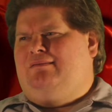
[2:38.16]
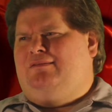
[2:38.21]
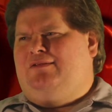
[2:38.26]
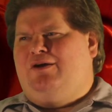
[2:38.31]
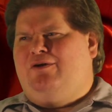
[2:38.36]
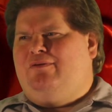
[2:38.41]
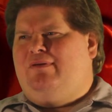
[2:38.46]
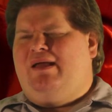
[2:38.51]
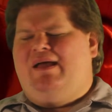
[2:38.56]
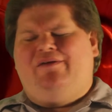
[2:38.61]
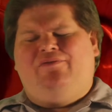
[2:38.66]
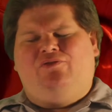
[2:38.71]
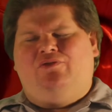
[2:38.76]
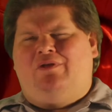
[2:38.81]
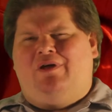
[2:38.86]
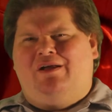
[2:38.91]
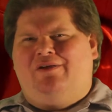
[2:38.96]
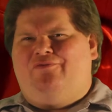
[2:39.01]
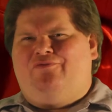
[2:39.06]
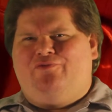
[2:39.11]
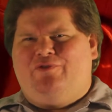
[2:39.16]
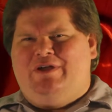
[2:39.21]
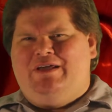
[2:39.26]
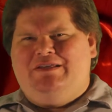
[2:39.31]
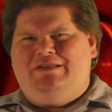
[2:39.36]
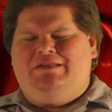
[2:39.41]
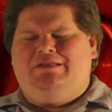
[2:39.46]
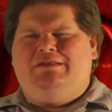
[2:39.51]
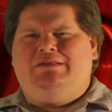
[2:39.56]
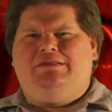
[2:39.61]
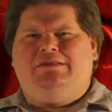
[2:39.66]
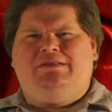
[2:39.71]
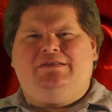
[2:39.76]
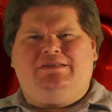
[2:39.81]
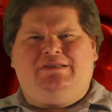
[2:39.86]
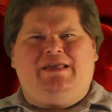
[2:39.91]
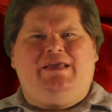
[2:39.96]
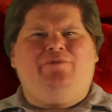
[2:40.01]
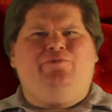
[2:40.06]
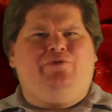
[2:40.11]
don't have a lot of reasons to
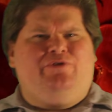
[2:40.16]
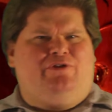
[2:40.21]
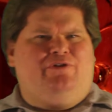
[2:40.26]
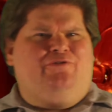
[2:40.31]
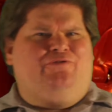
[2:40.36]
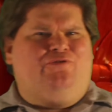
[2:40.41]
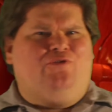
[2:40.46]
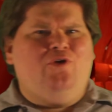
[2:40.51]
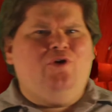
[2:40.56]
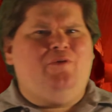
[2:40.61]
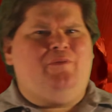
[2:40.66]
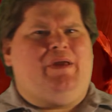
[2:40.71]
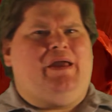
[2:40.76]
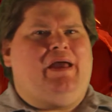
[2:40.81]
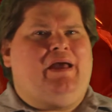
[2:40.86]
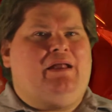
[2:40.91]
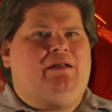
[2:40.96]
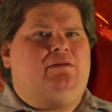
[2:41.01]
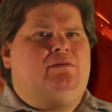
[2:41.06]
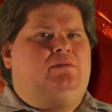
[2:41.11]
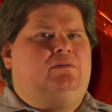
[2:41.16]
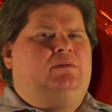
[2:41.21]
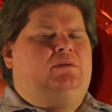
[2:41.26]
stay with your format.